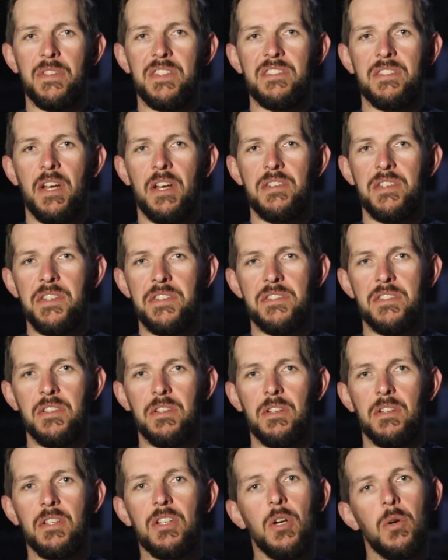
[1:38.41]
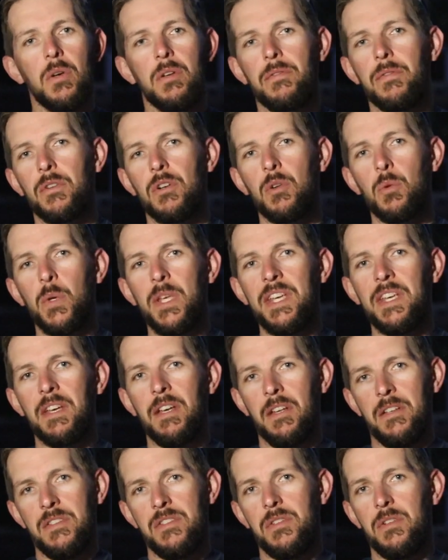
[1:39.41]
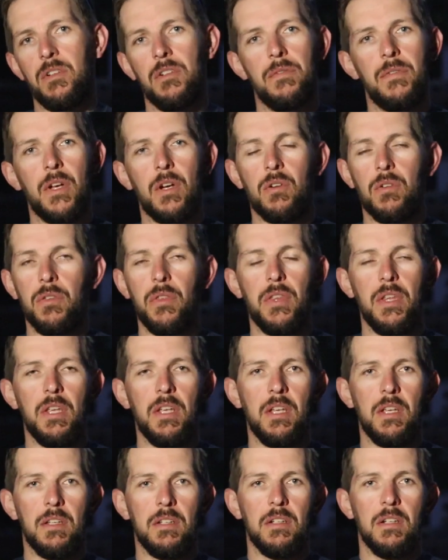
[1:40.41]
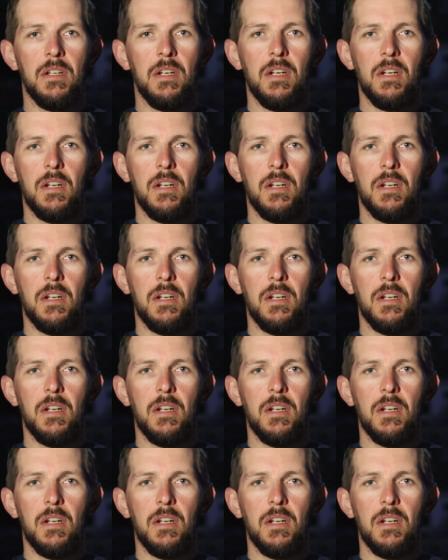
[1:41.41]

It's not just to go in for a weekend, do your veteran thing, and